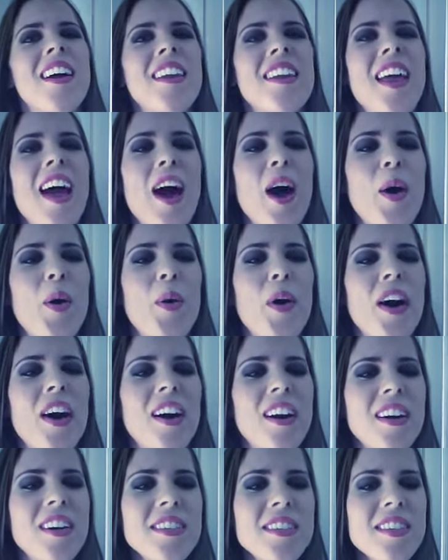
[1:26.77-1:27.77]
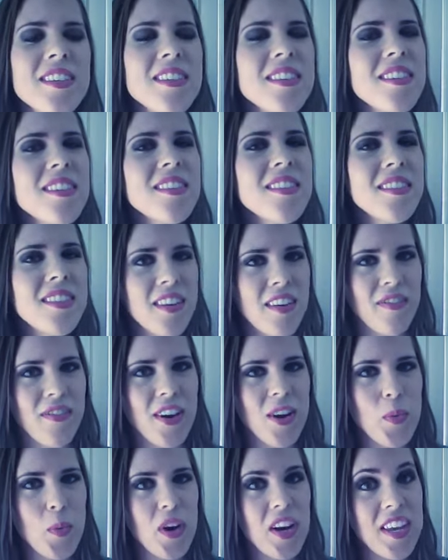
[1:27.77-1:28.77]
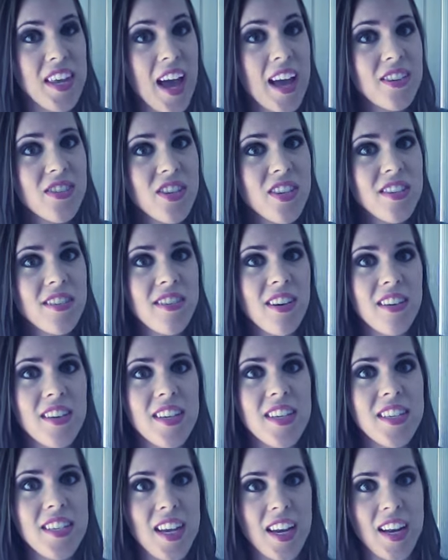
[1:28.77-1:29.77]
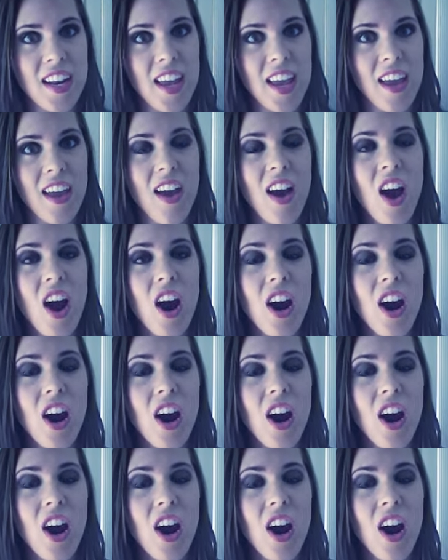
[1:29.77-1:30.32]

Now, hers is a little different, where yes, she started dating